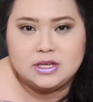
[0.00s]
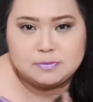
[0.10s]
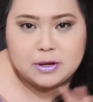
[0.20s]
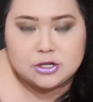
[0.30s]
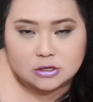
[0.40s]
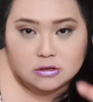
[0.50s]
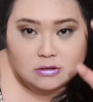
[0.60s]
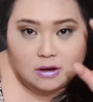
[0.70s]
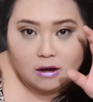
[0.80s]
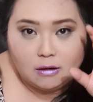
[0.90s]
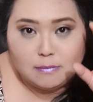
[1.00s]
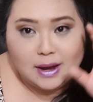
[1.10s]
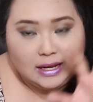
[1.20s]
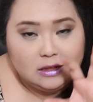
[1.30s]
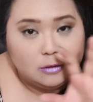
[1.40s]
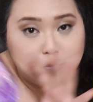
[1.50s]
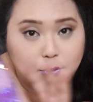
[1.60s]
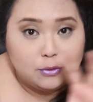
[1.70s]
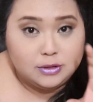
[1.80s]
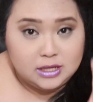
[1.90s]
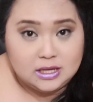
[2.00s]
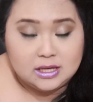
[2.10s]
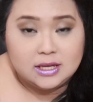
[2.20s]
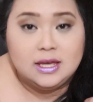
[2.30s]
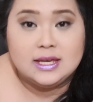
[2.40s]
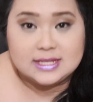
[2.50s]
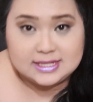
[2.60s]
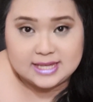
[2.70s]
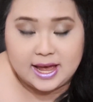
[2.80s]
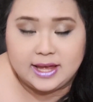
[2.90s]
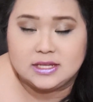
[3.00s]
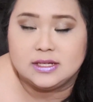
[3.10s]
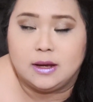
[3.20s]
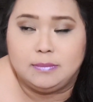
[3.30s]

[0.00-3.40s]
special My Little Pony set,